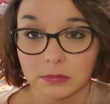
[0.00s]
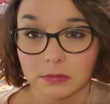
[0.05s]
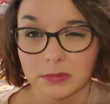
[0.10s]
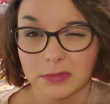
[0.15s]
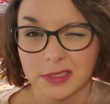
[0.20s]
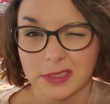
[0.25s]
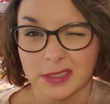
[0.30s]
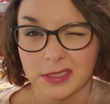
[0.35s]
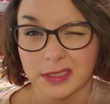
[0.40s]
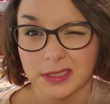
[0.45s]

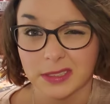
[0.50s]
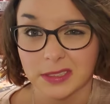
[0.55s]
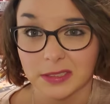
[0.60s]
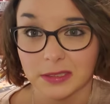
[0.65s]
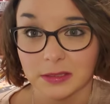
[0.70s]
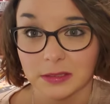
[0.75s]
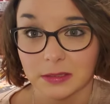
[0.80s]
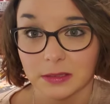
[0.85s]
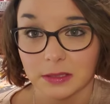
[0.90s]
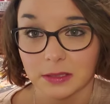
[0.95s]
six
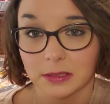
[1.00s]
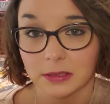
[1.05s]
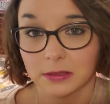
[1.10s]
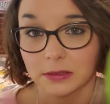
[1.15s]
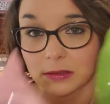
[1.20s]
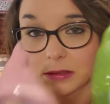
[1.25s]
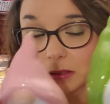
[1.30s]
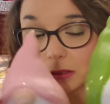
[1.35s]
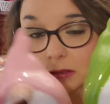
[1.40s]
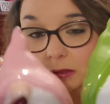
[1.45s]
of
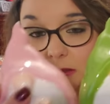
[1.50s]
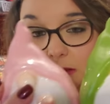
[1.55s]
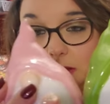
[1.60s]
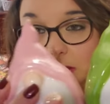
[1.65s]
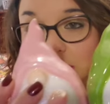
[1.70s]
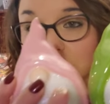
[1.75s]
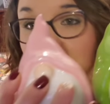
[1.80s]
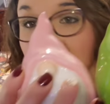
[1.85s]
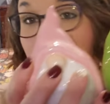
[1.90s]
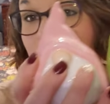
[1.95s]
these.
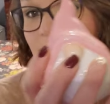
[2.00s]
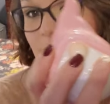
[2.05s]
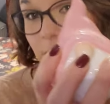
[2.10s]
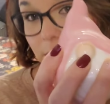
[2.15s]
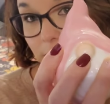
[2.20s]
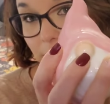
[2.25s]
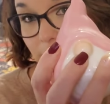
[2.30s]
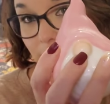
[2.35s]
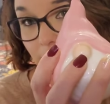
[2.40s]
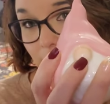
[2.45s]
And I'll tell you
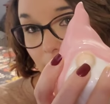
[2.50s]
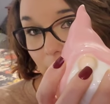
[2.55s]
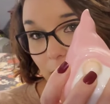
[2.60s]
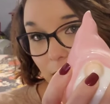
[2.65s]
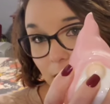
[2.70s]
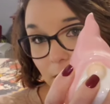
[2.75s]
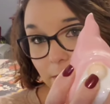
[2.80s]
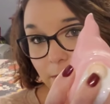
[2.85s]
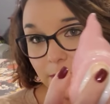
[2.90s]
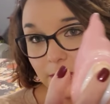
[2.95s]
why.
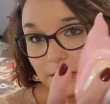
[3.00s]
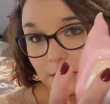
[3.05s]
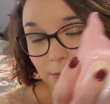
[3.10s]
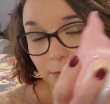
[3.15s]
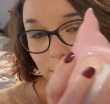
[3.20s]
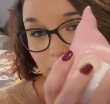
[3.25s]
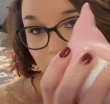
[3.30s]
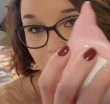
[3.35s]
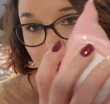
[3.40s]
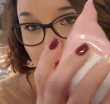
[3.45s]
Because I'm going
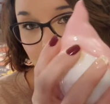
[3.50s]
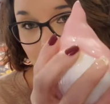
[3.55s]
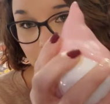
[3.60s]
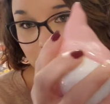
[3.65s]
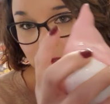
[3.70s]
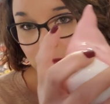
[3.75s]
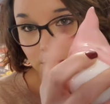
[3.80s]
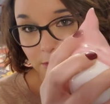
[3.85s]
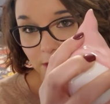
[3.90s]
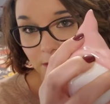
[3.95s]
to put,
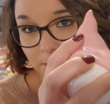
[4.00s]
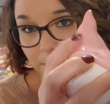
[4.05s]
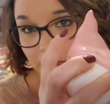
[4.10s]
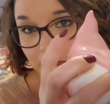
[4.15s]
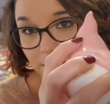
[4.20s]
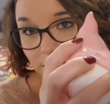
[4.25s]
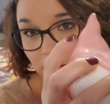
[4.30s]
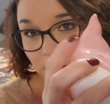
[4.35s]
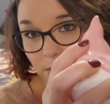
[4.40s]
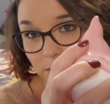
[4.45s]
I'm going to spell out
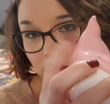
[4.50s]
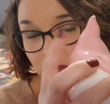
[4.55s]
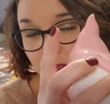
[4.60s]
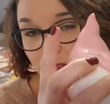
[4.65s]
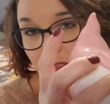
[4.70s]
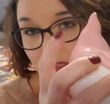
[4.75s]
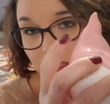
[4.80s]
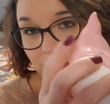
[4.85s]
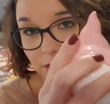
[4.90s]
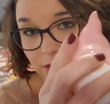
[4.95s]
the word
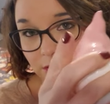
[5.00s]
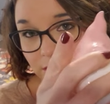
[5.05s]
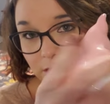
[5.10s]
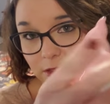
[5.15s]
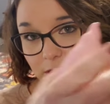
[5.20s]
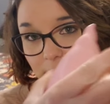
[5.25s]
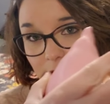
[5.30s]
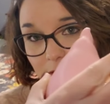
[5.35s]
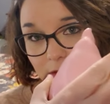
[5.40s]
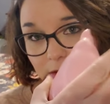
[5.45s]
Easter.
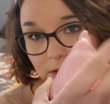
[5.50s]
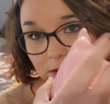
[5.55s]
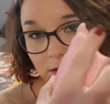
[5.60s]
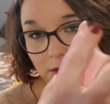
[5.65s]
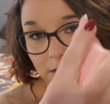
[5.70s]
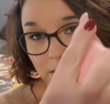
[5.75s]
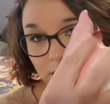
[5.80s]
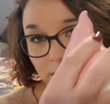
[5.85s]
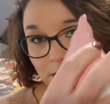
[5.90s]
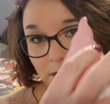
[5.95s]

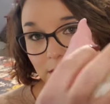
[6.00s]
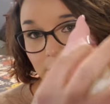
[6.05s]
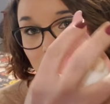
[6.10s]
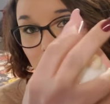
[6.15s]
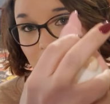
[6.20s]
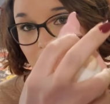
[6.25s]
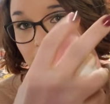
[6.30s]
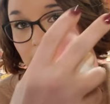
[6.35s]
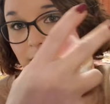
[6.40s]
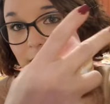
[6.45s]
You know,
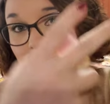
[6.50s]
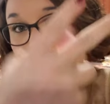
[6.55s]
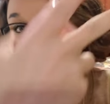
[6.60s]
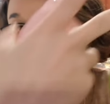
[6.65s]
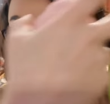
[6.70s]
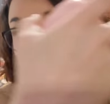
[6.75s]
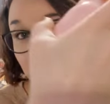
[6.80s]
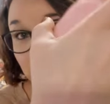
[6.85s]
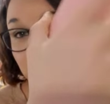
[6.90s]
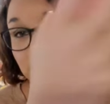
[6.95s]

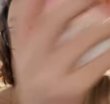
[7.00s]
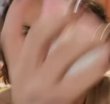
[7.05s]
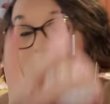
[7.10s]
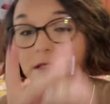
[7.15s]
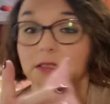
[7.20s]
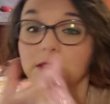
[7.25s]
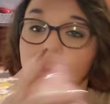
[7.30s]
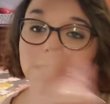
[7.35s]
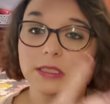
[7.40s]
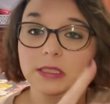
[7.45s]

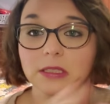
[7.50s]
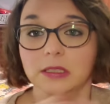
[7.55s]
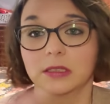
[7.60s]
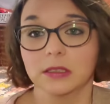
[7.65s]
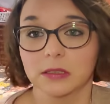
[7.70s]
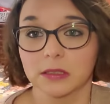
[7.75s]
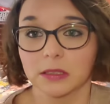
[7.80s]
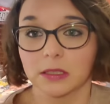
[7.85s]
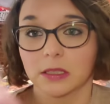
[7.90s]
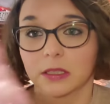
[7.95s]

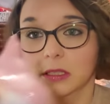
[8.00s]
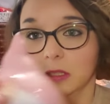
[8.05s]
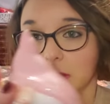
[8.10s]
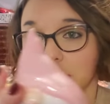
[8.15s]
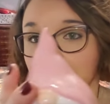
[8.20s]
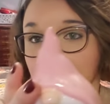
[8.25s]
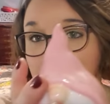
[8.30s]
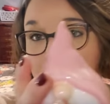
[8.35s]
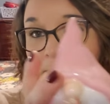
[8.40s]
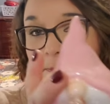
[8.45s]
E-A-S-T-E-R.
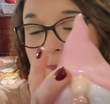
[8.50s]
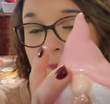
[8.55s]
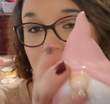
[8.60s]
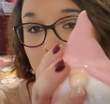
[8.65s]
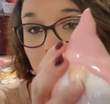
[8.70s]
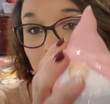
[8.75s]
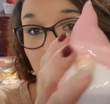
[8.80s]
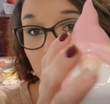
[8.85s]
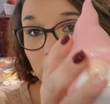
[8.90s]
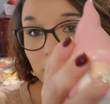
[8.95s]

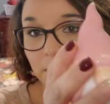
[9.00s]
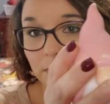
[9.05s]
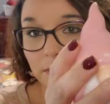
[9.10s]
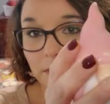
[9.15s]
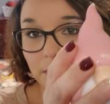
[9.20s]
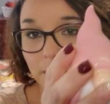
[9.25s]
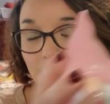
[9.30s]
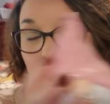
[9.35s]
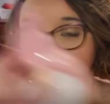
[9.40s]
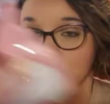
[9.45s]

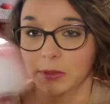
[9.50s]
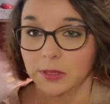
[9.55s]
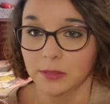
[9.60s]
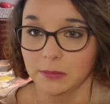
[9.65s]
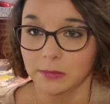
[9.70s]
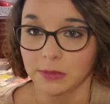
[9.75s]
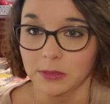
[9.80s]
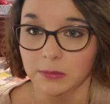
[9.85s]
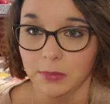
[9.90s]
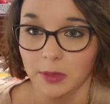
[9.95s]
And put them
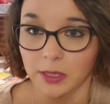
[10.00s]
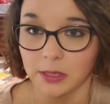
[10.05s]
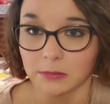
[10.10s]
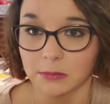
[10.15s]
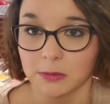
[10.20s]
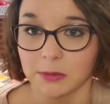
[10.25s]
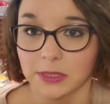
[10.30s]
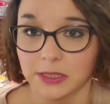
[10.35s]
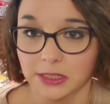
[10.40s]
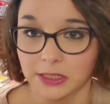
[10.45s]
in the bottom of
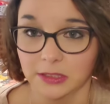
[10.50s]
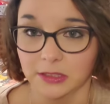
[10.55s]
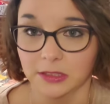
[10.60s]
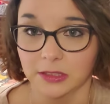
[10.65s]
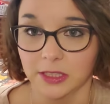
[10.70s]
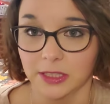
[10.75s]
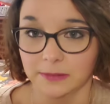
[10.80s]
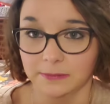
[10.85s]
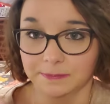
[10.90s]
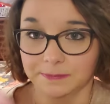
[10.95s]
my tier
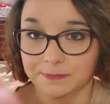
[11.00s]
tray.